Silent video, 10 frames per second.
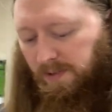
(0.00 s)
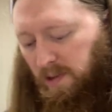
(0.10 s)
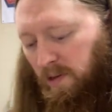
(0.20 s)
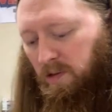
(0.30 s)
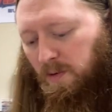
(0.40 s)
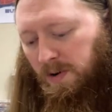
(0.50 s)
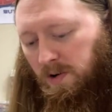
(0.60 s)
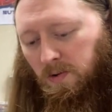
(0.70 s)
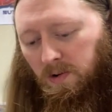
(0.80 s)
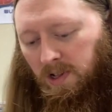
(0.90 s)
This is super
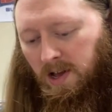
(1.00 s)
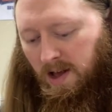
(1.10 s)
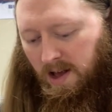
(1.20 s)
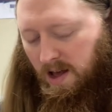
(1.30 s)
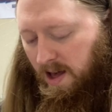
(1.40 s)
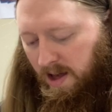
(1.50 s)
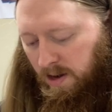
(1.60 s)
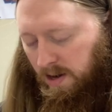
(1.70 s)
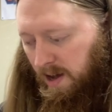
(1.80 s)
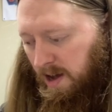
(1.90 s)
cool,
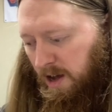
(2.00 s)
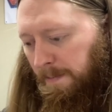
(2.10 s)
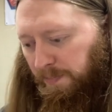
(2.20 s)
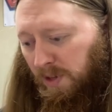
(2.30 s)
and uh,